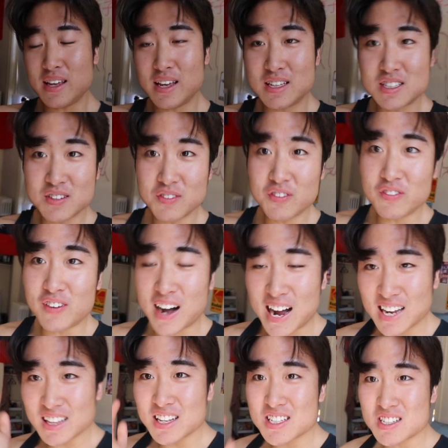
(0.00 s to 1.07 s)
It's
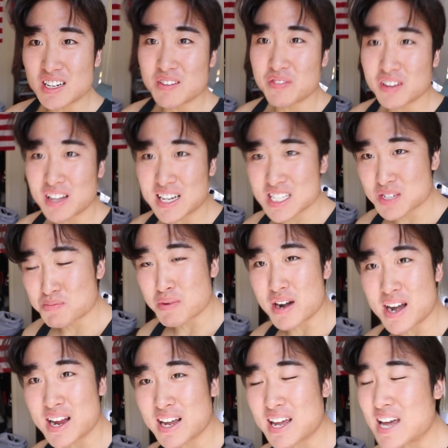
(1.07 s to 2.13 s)
finally starting to feel like
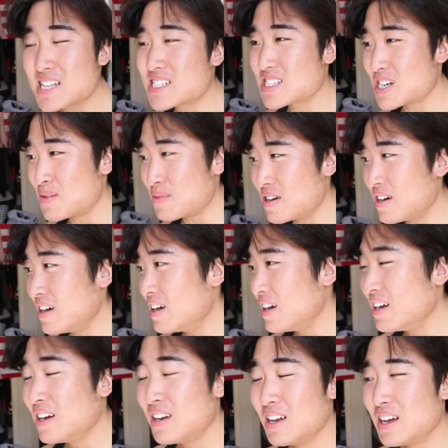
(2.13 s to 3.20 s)
spring and summer.
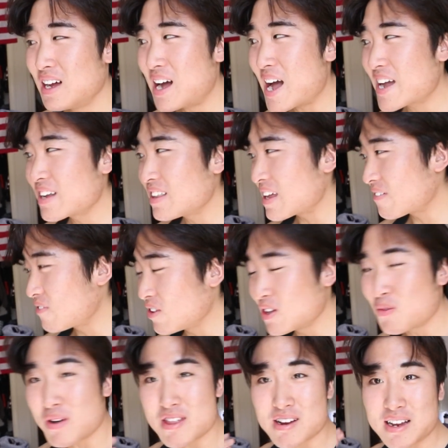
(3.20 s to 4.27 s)
I can like feel the
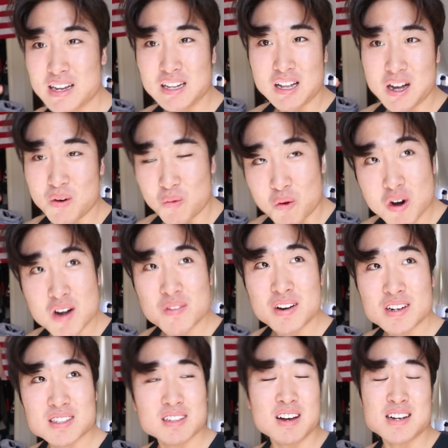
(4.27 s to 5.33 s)
weather getting a lot warmer,
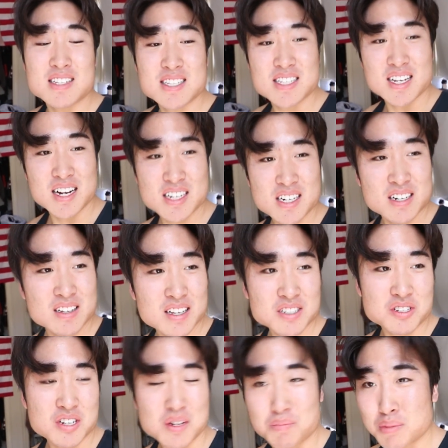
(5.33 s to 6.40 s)
it's a lot sunnier, things
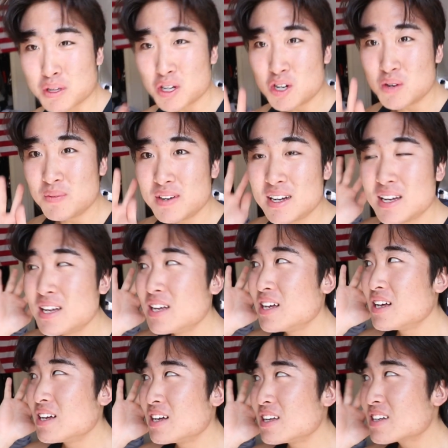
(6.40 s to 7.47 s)
are gonna bloom.
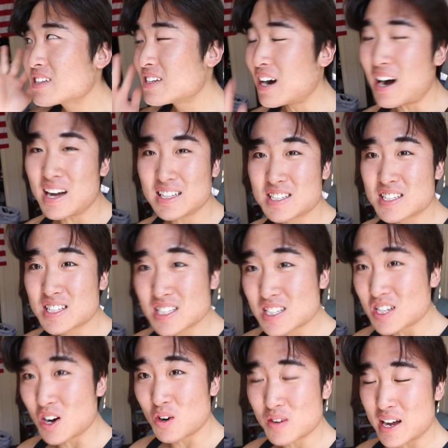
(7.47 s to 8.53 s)
God, it's
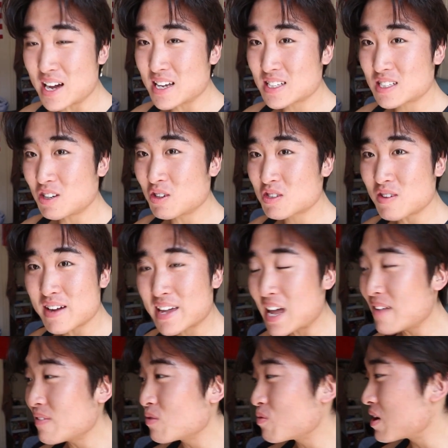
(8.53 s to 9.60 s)
so nice. Also, I
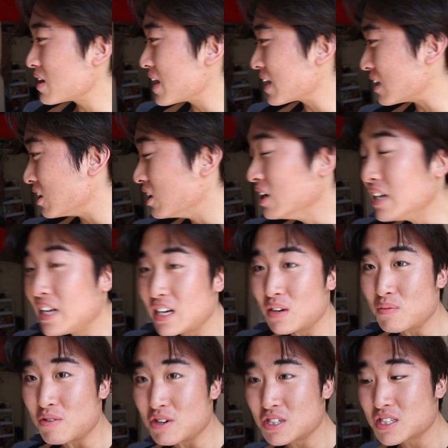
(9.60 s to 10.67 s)
can't even wear like a hoodie
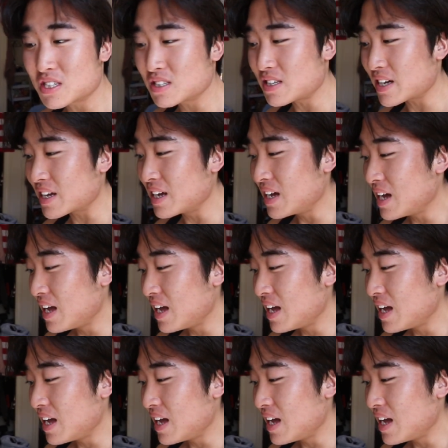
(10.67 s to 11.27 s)
anymore just cause like